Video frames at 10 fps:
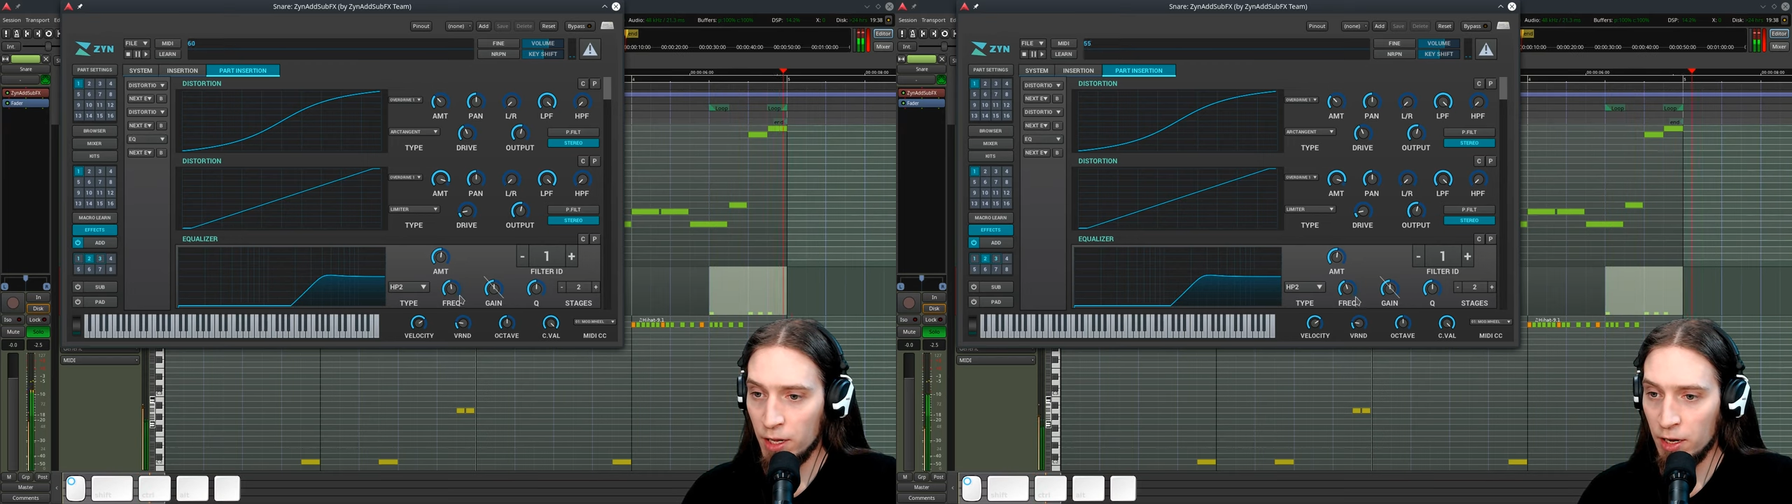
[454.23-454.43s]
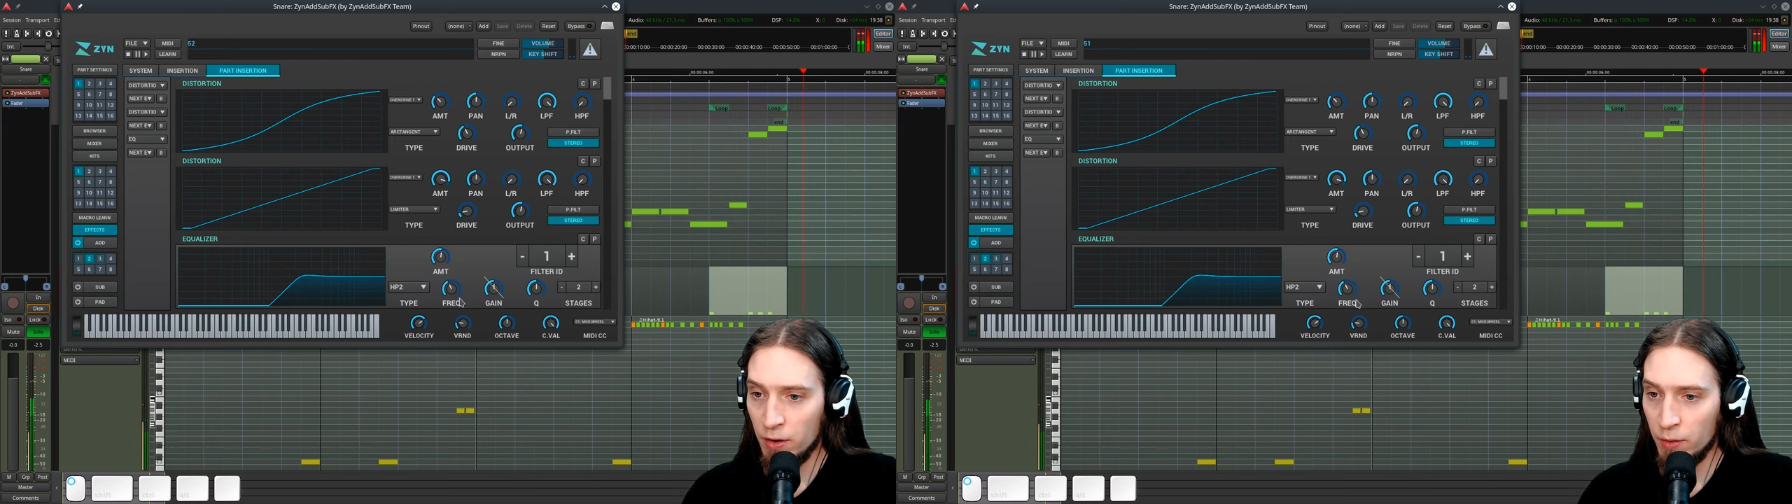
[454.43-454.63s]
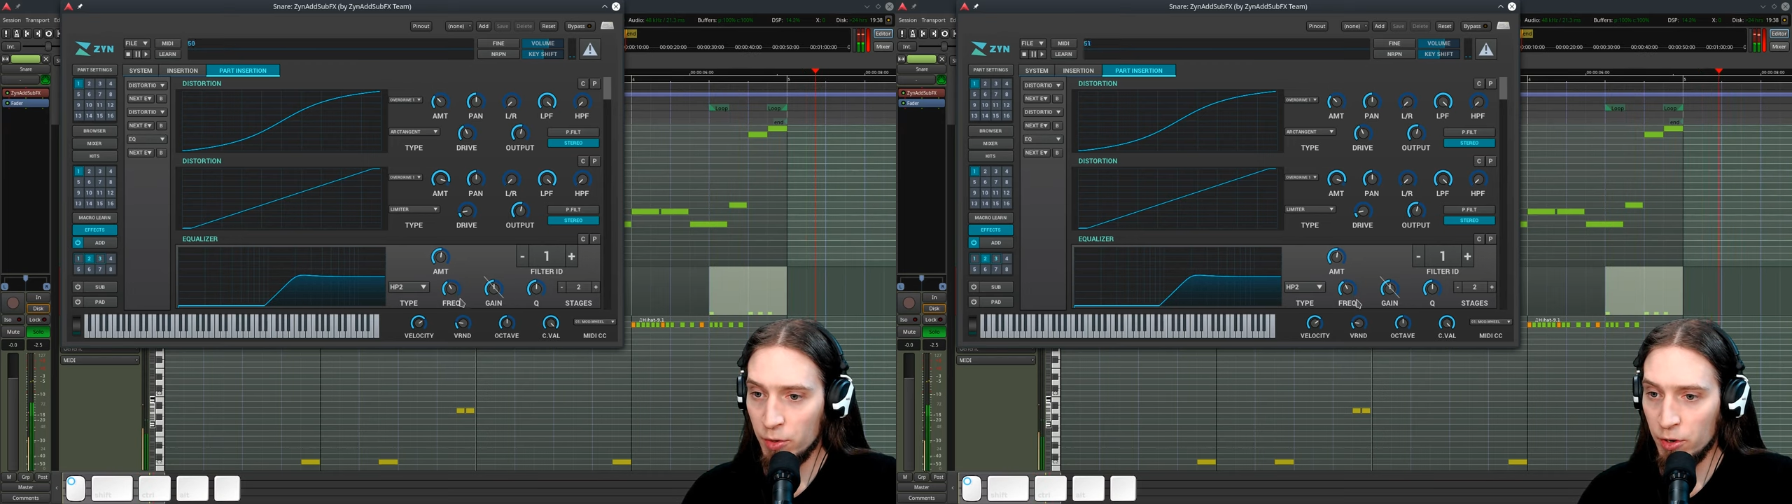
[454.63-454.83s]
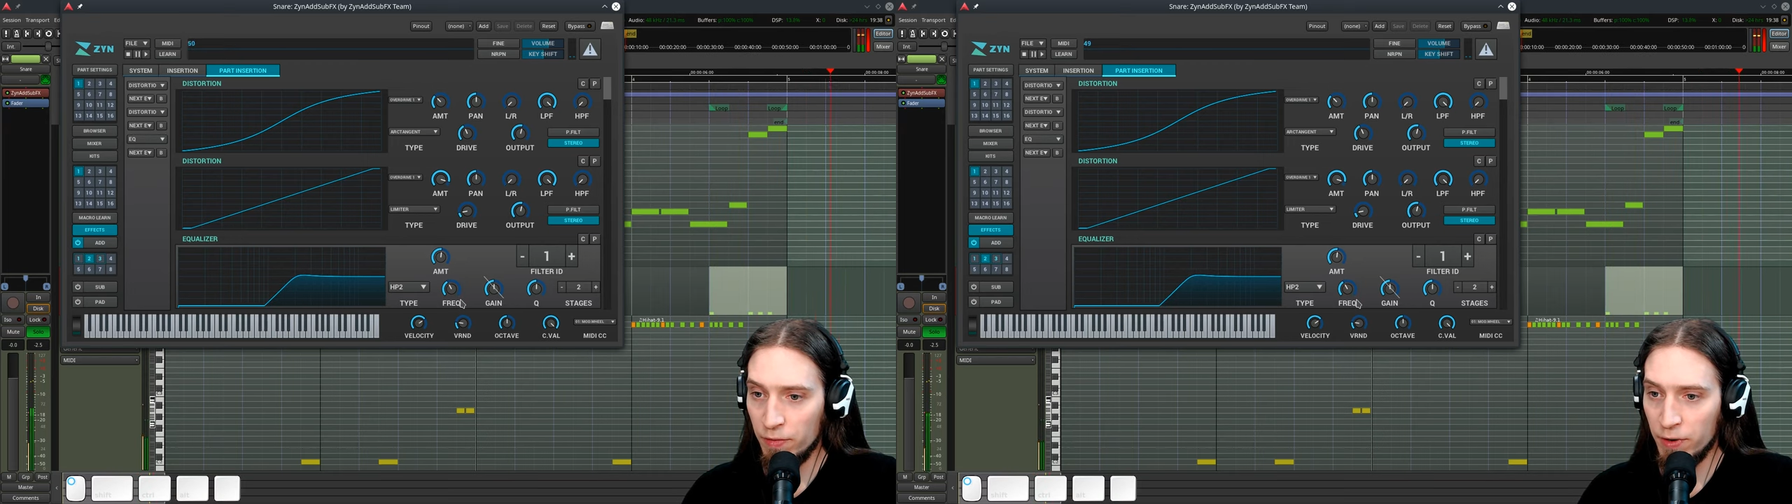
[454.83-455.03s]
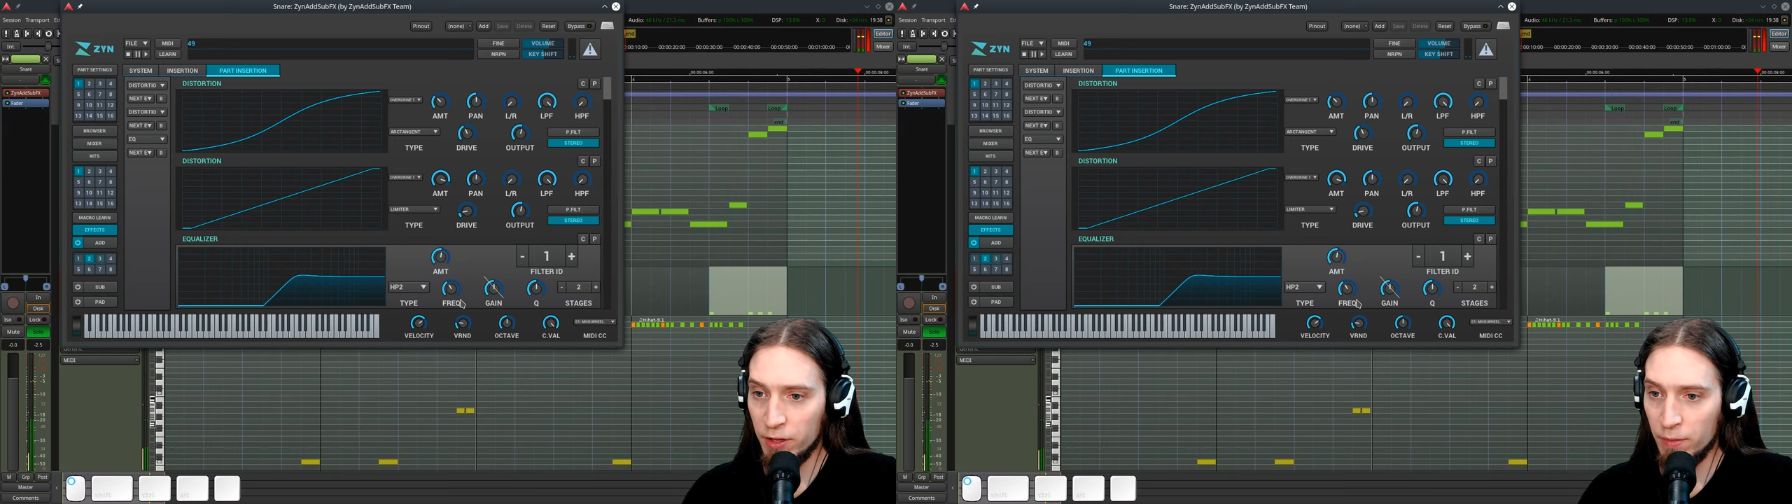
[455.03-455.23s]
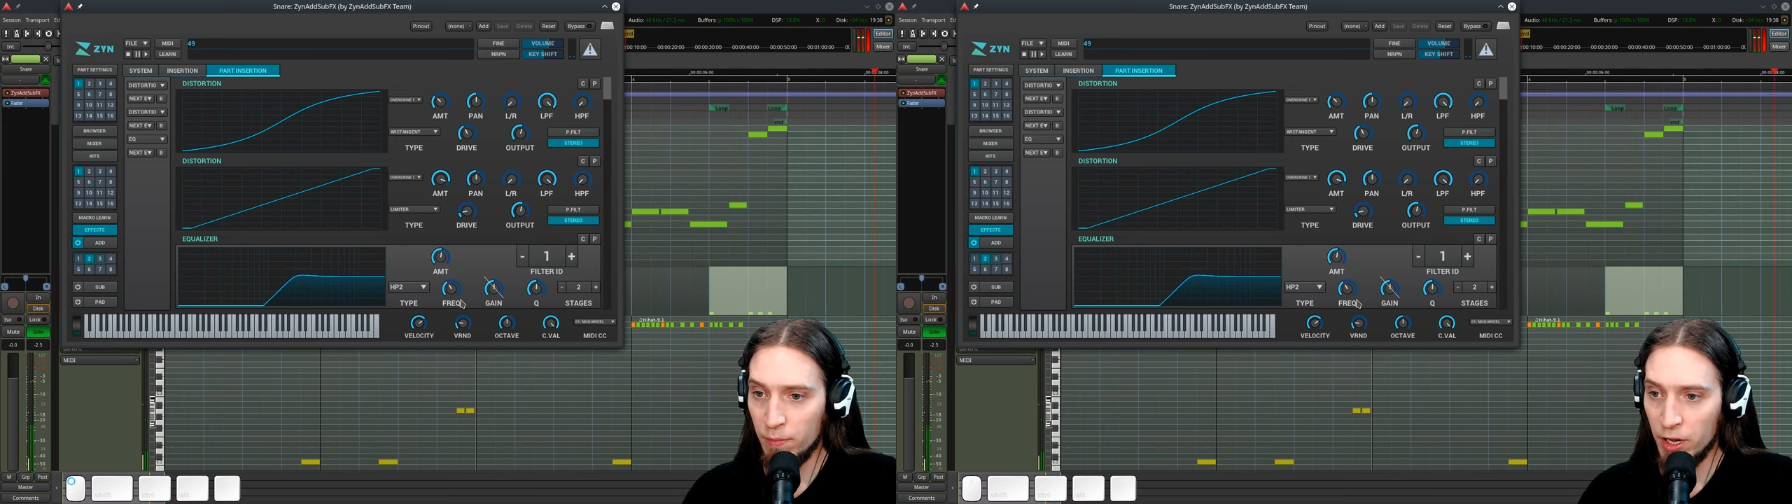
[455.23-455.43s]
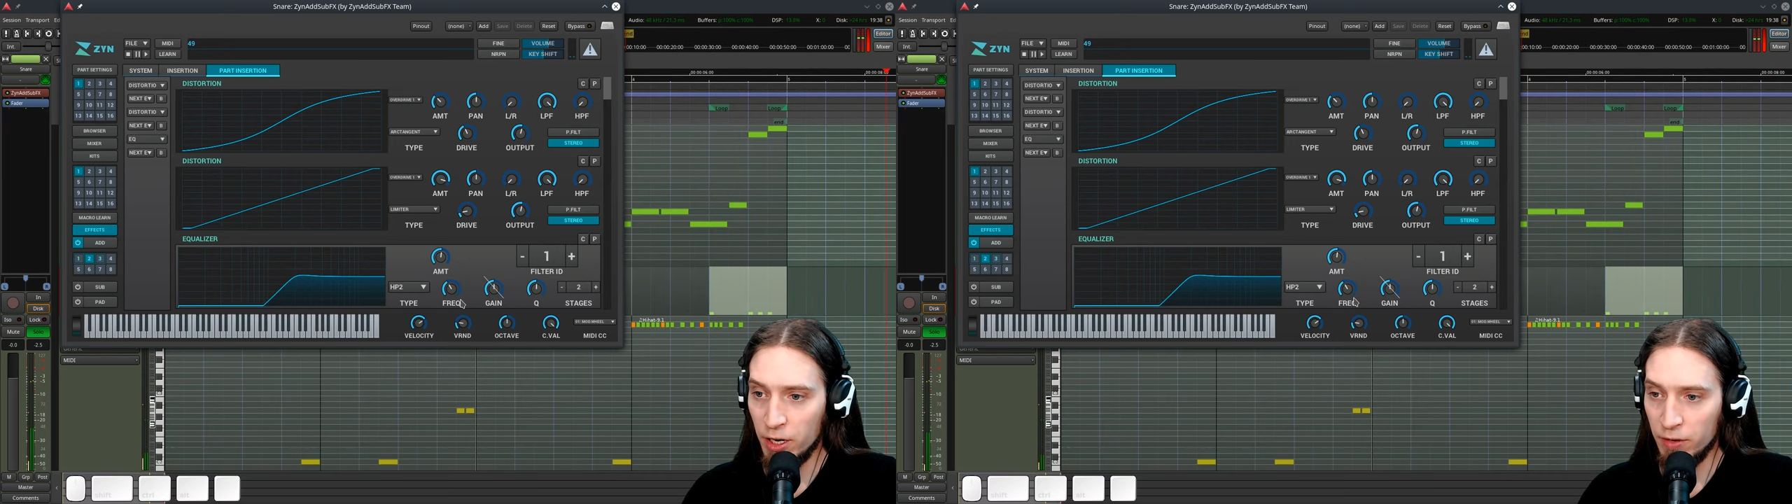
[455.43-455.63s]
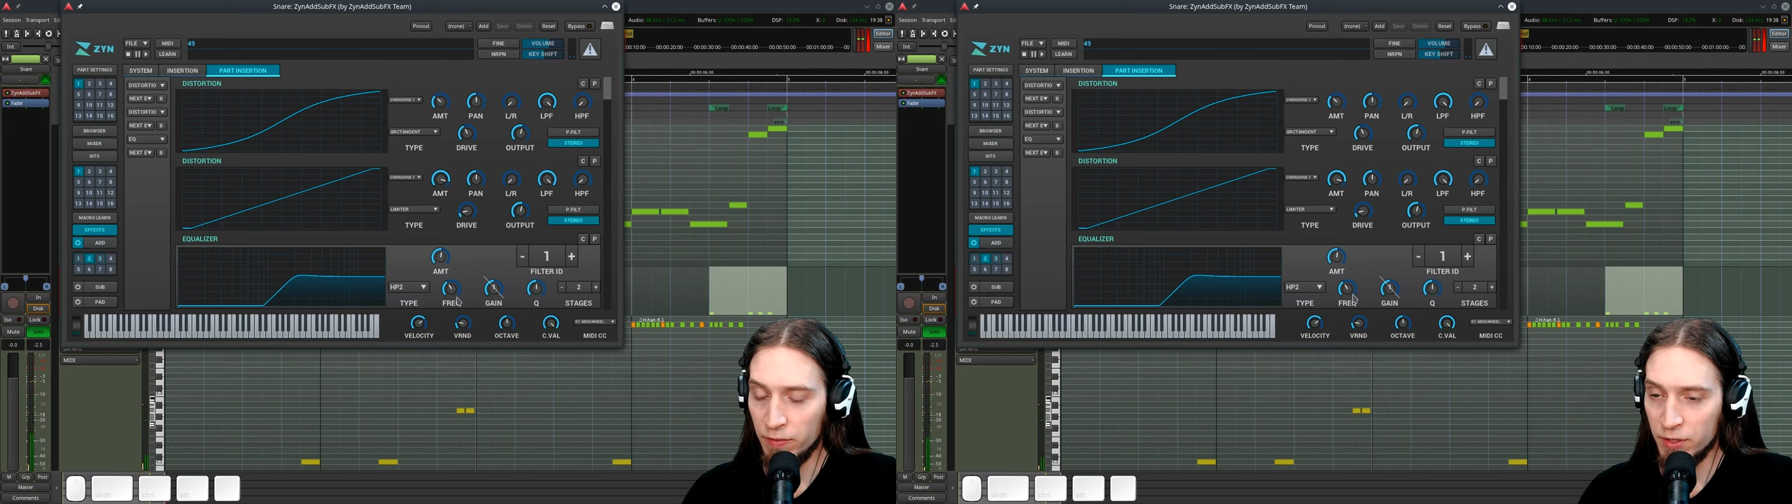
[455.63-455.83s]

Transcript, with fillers: Now I'm going to find the body of